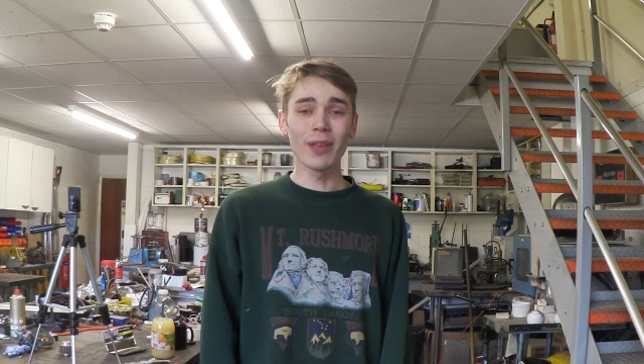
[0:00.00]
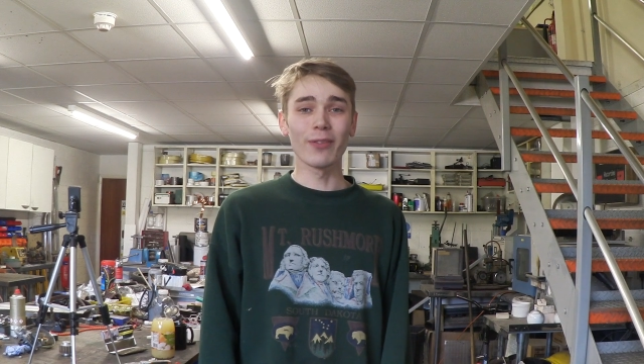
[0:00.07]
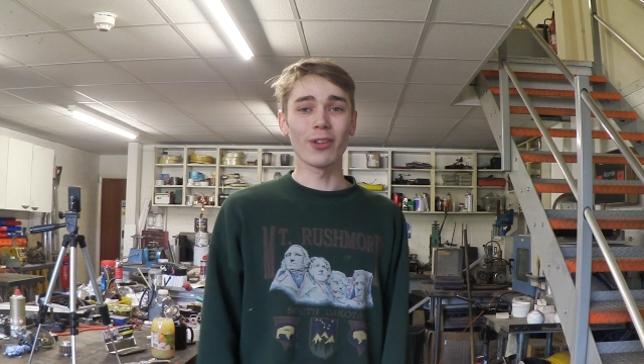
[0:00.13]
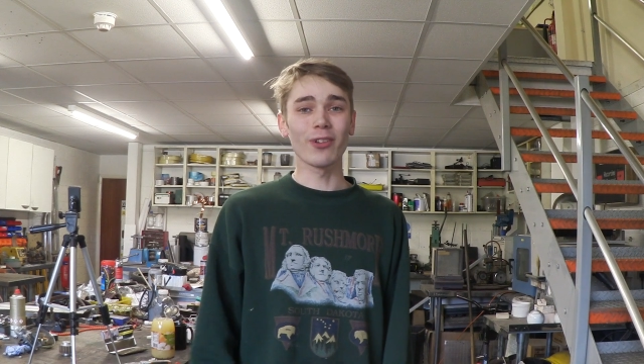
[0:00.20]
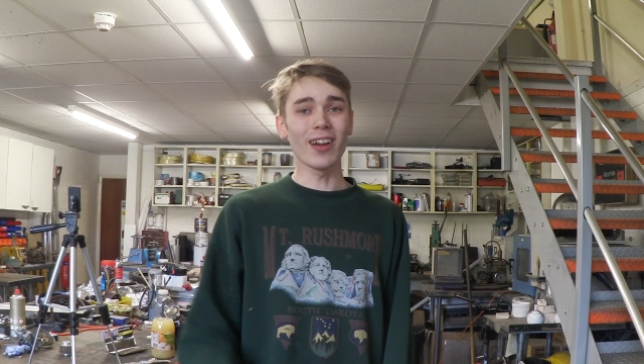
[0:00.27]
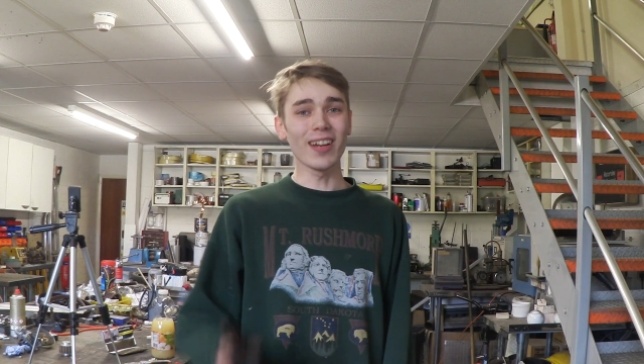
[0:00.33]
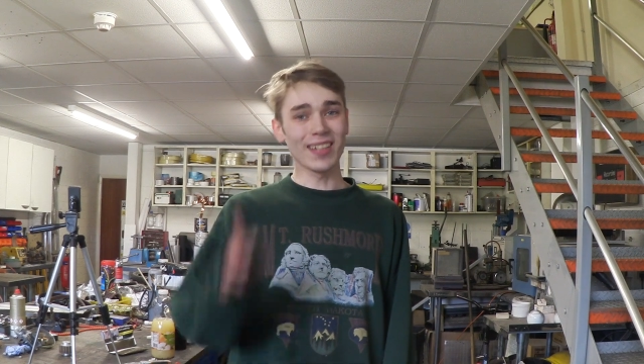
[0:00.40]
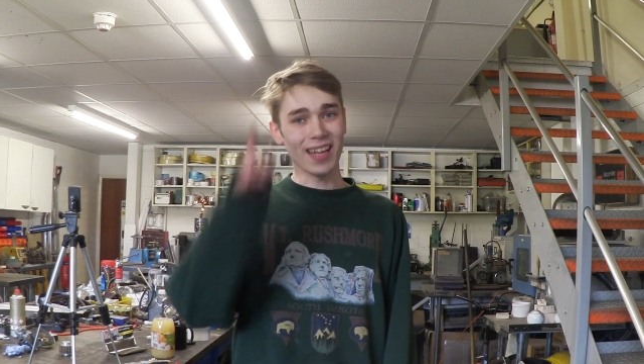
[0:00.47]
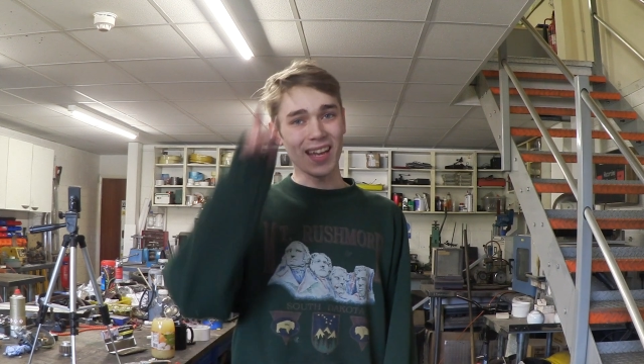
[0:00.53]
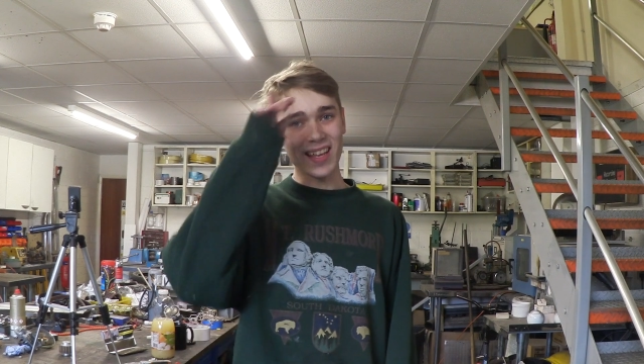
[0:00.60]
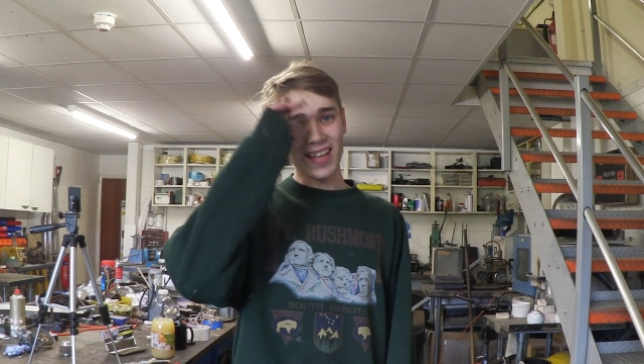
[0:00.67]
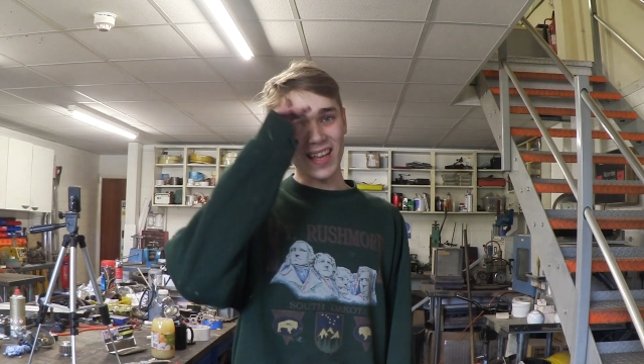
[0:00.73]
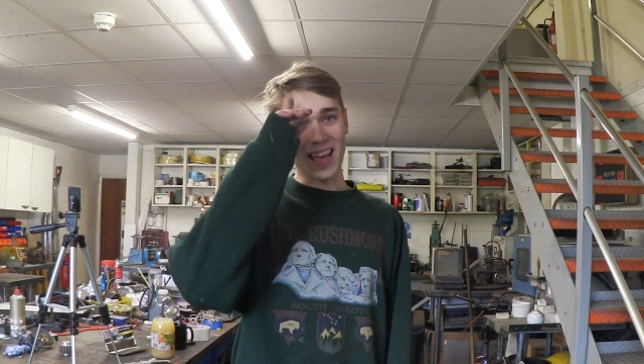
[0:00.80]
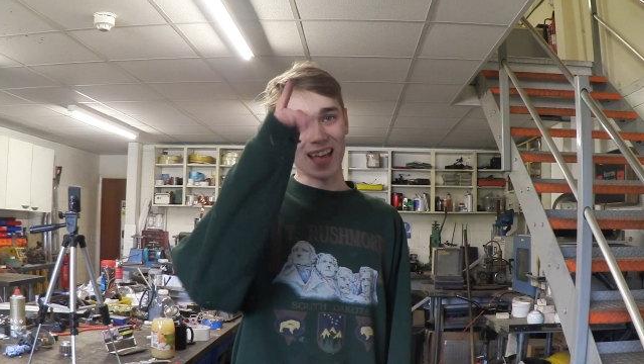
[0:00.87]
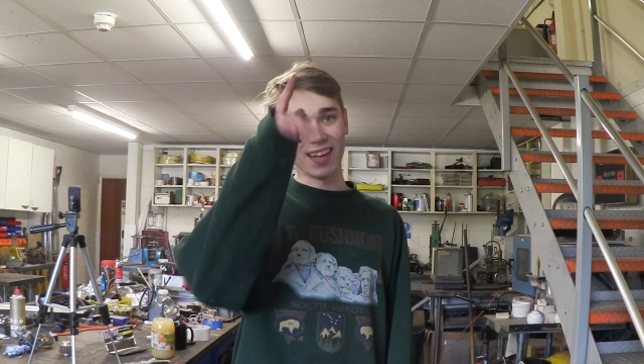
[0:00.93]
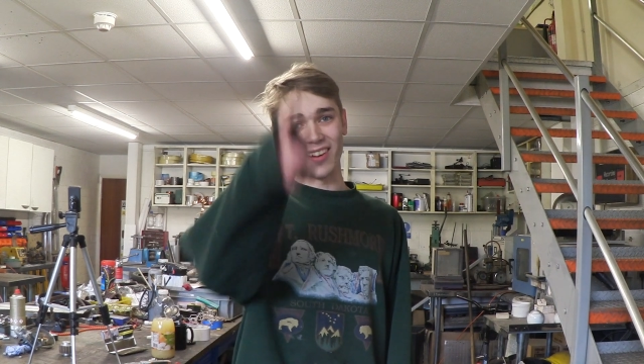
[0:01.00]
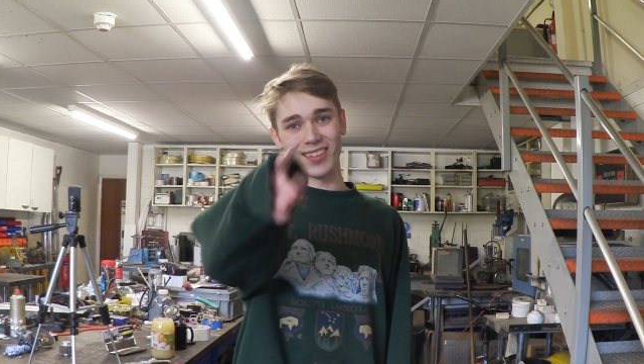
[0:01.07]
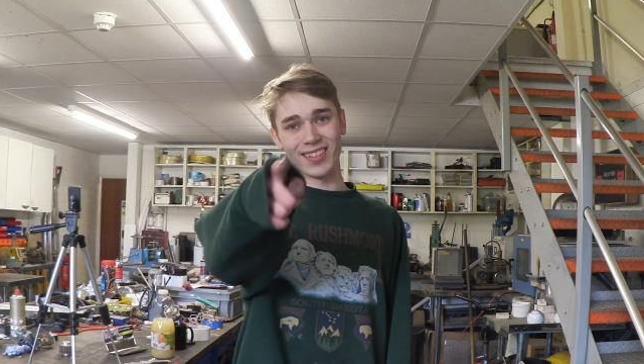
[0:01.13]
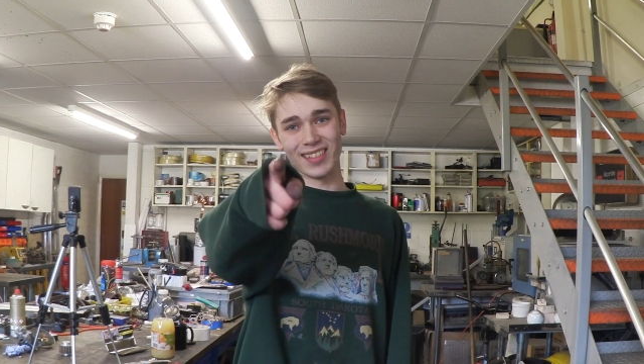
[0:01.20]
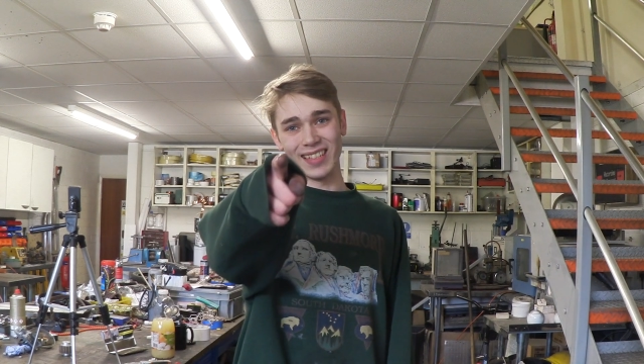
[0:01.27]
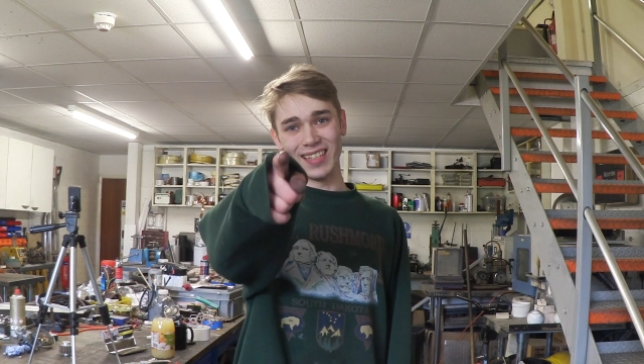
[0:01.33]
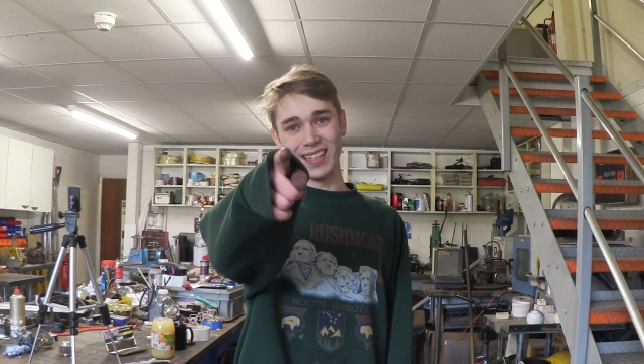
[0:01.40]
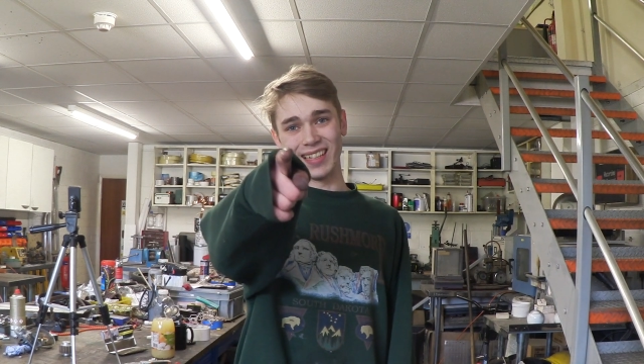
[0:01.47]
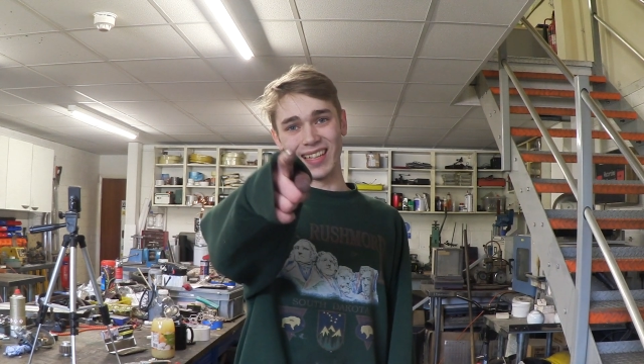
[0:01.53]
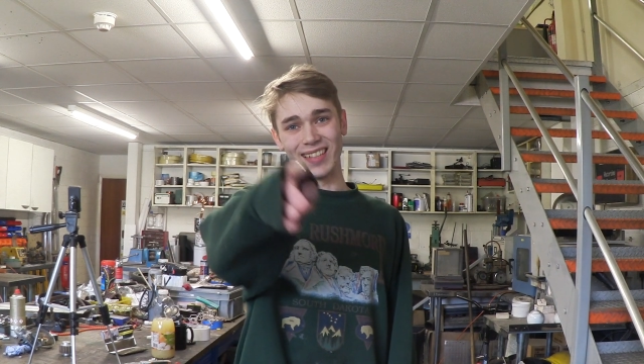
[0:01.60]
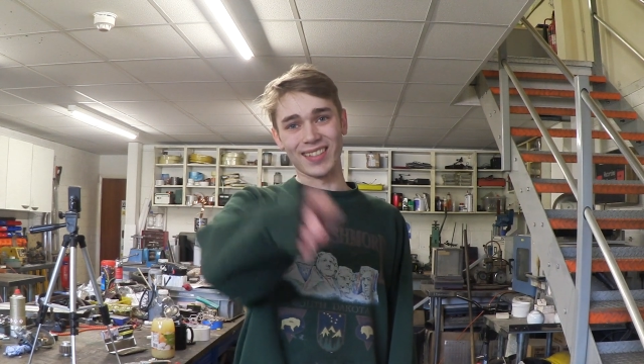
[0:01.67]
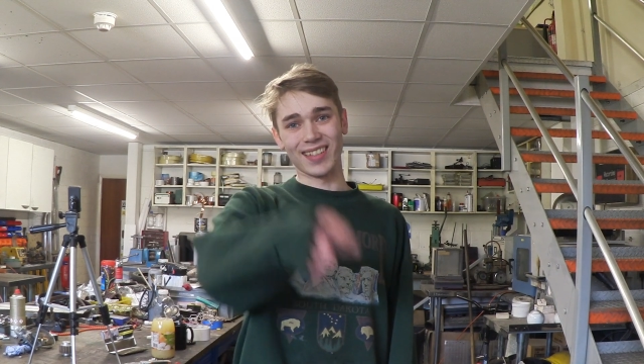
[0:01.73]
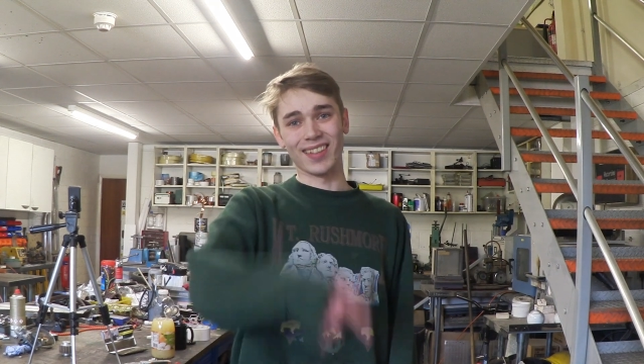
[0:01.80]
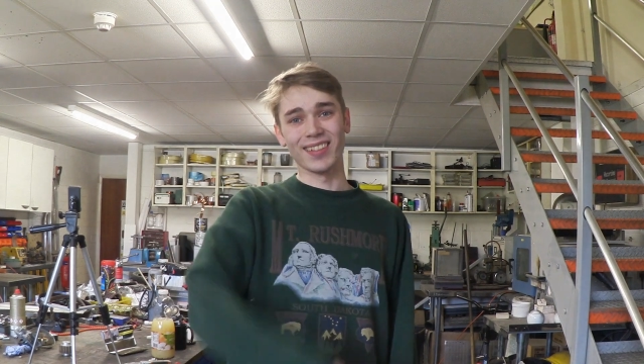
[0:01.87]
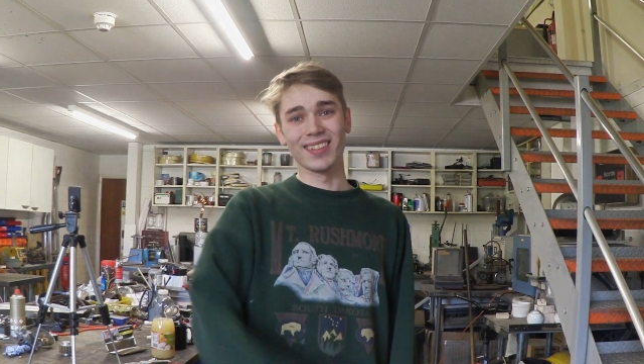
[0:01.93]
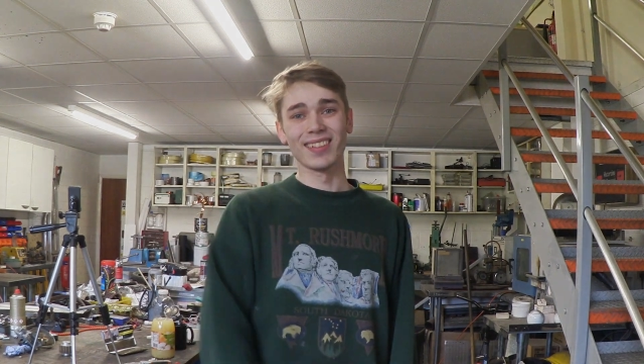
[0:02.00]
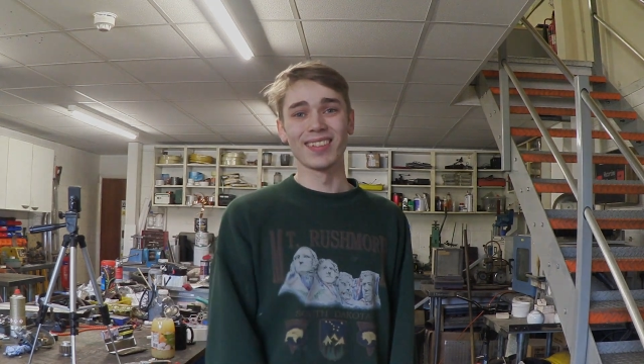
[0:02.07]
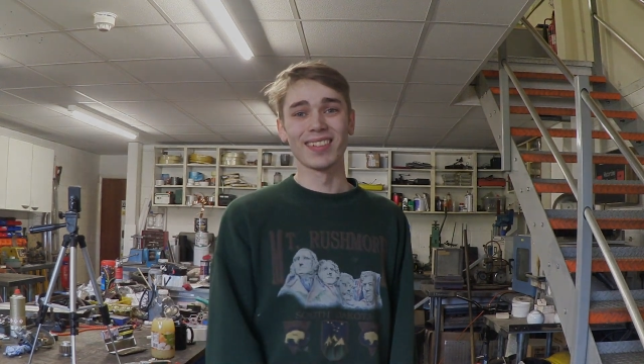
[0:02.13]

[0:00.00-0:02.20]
you have a great day and I'll see you later.